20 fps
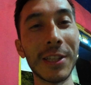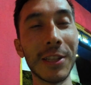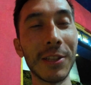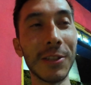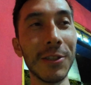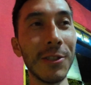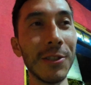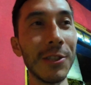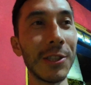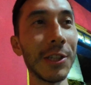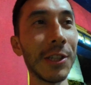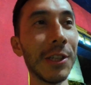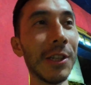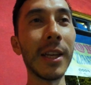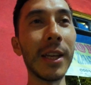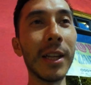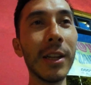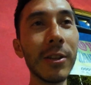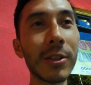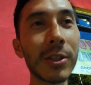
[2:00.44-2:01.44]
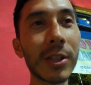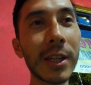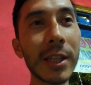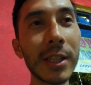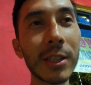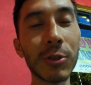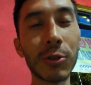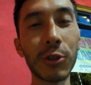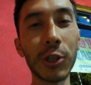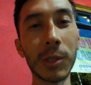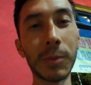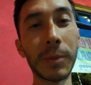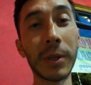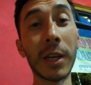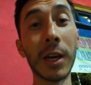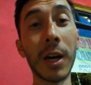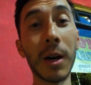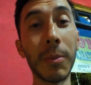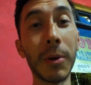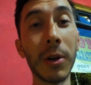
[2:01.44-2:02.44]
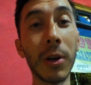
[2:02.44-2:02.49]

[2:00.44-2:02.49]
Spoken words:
huge. It looks like it's crisping it up